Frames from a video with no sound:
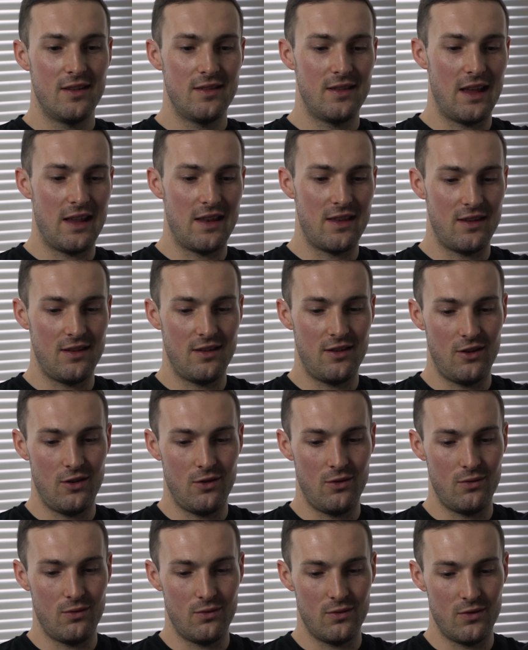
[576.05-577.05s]
then
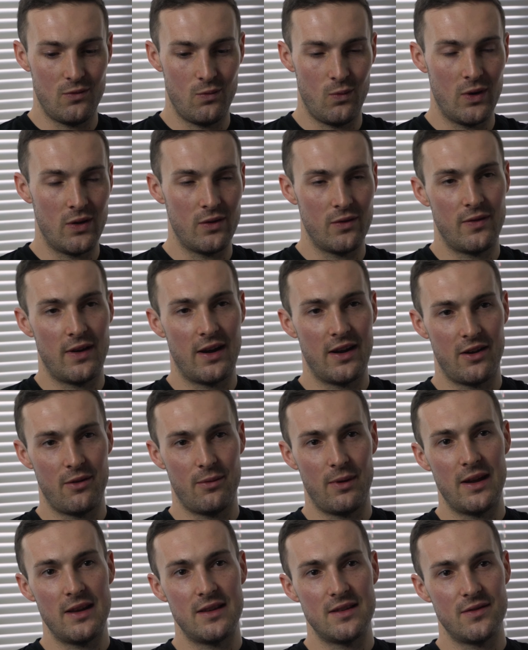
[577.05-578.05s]
you will find a
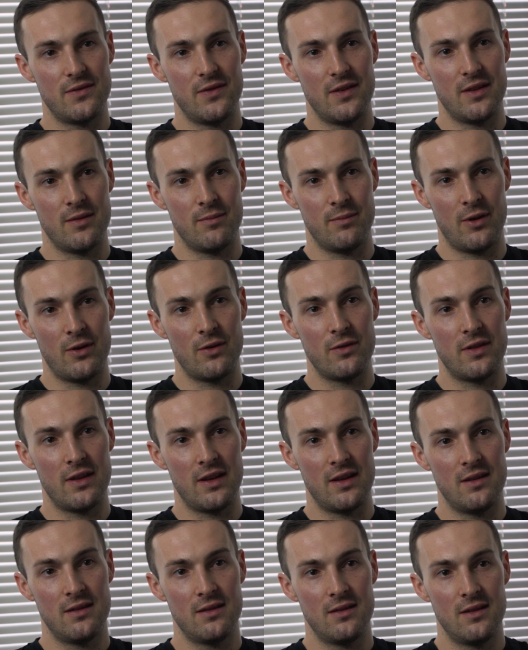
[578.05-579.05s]
way to fit them both
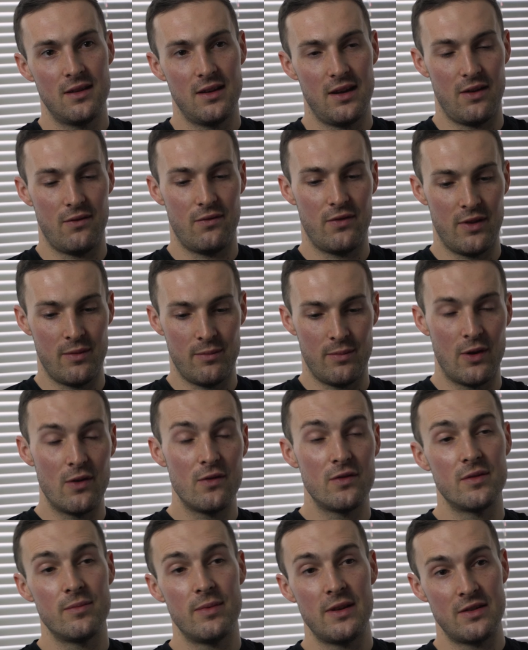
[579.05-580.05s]
in and for them
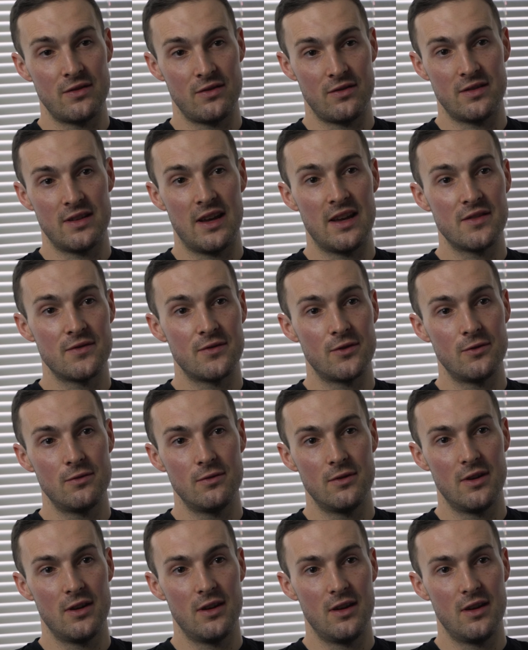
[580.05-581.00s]
both to be successful.